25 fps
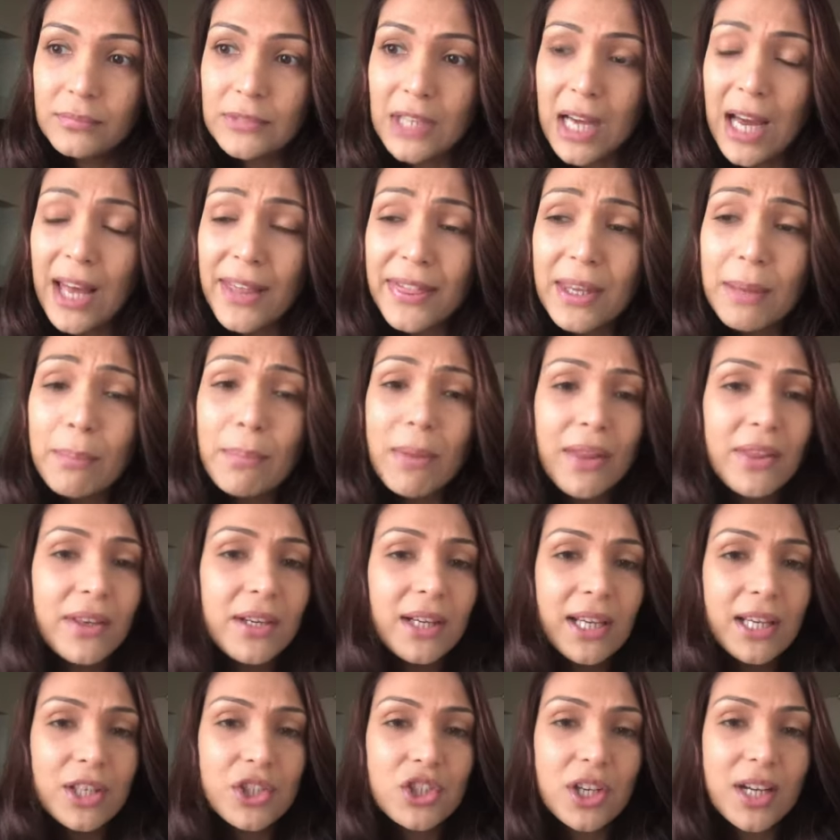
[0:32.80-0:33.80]
I think Mother
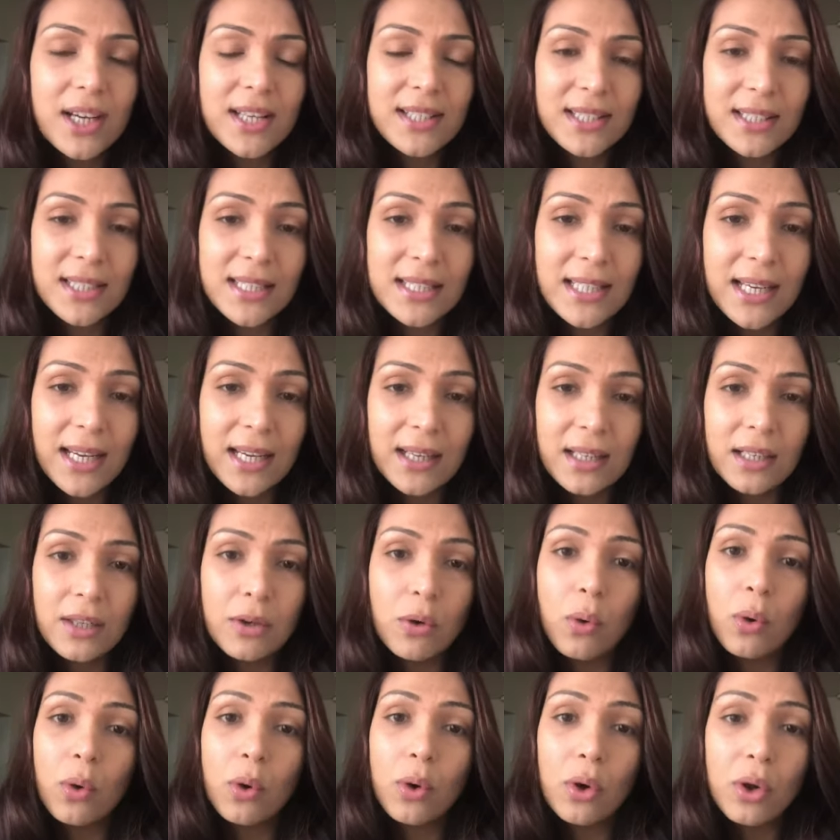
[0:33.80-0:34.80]
Nature has intended
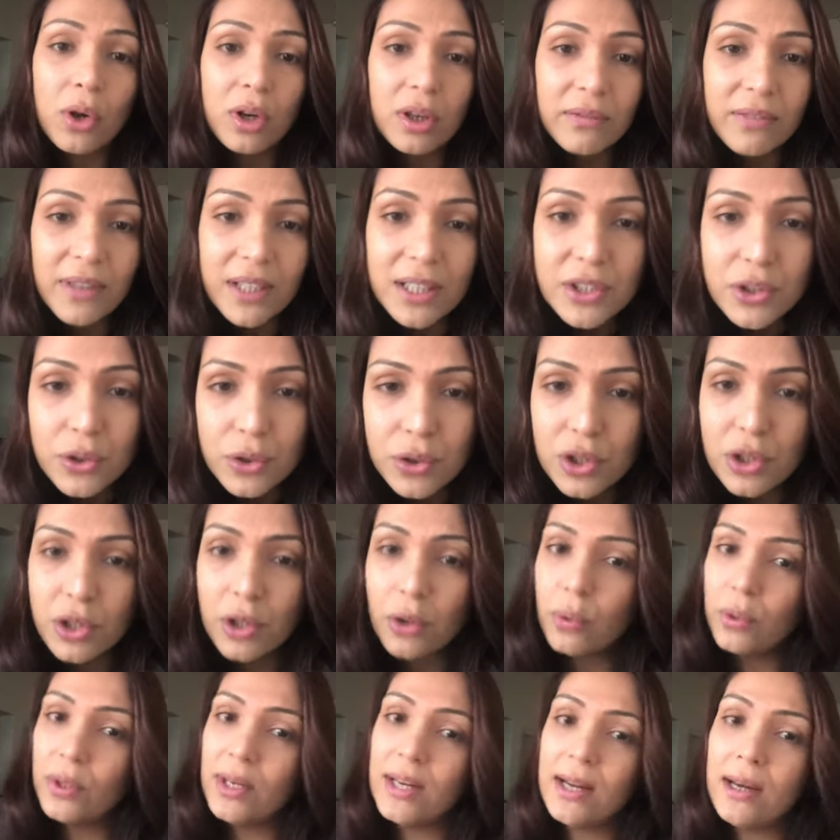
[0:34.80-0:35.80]
all of us to
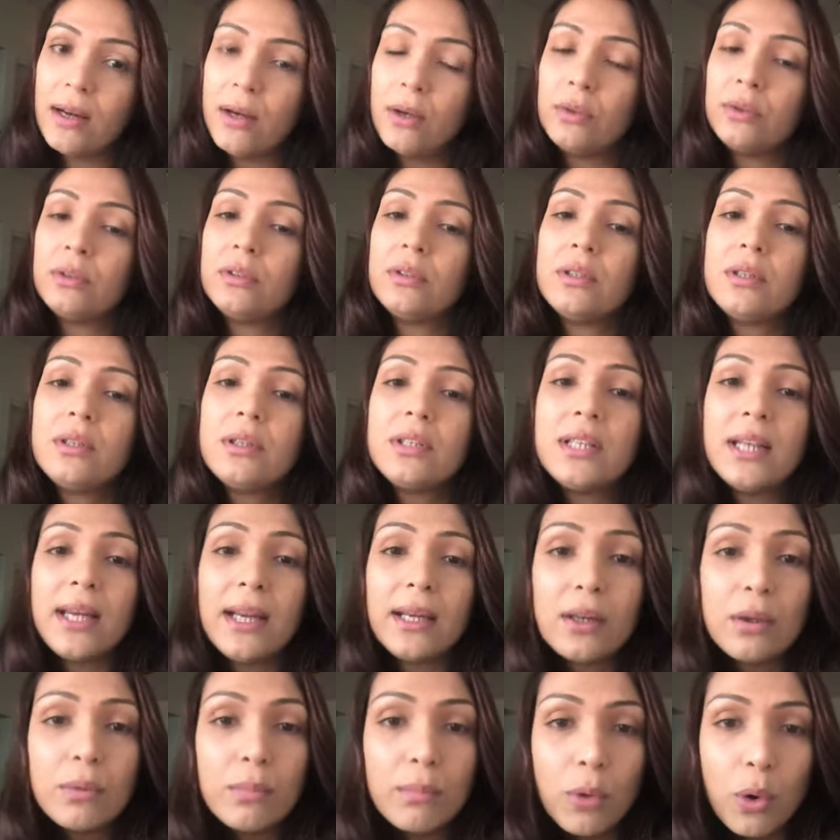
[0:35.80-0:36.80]
slow down,
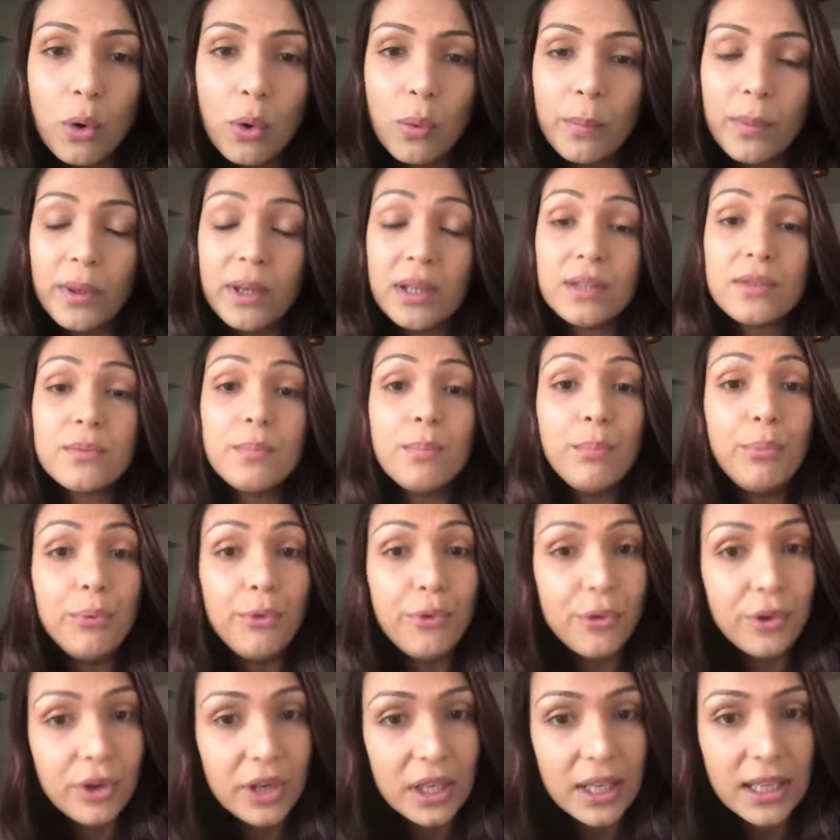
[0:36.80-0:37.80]
take a moment,
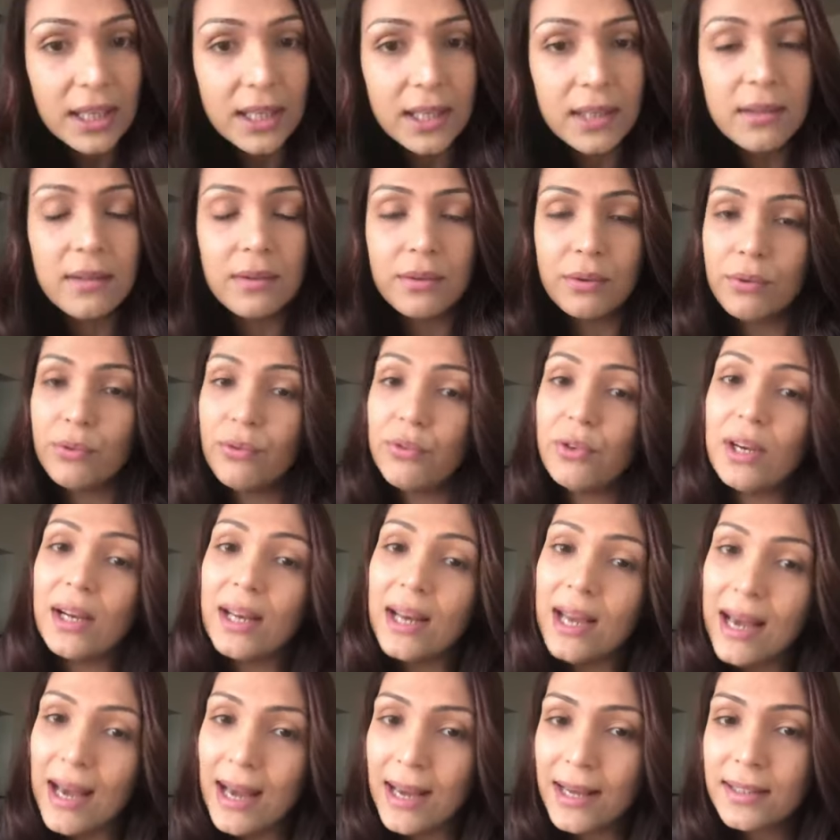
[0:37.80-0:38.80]
breathe,
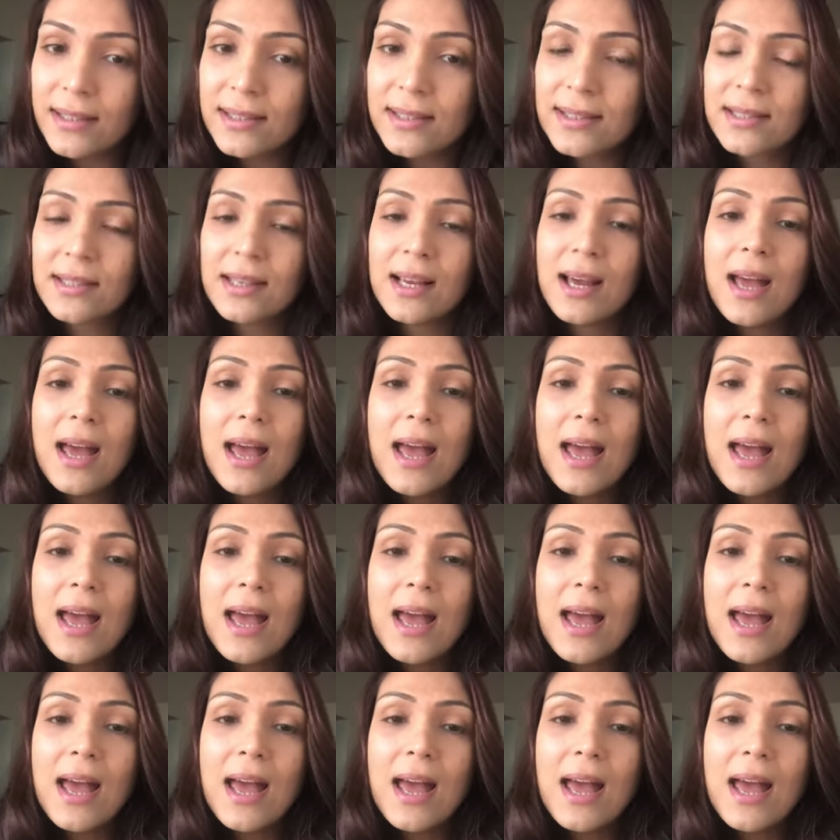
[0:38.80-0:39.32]
relax,